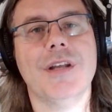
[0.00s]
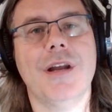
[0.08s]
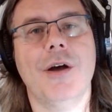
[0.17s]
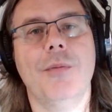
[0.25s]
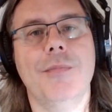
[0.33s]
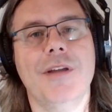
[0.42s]
that
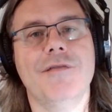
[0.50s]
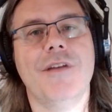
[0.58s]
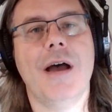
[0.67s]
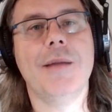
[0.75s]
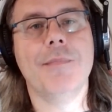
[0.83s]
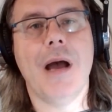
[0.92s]
helped me
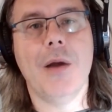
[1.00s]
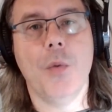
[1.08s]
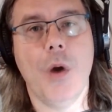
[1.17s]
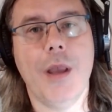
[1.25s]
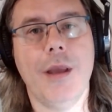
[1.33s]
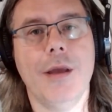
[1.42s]
find my
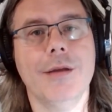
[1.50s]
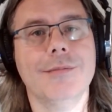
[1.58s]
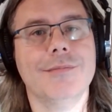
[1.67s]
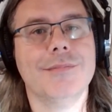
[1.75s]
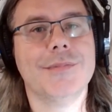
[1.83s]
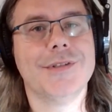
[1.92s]
way
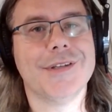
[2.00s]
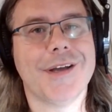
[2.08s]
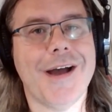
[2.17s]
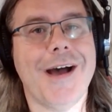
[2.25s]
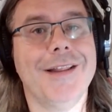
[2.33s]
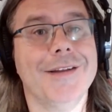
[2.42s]
to
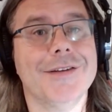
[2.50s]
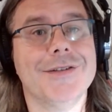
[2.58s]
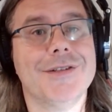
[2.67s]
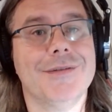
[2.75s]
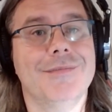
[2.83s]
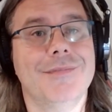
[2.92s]

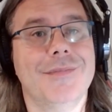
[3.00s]
college,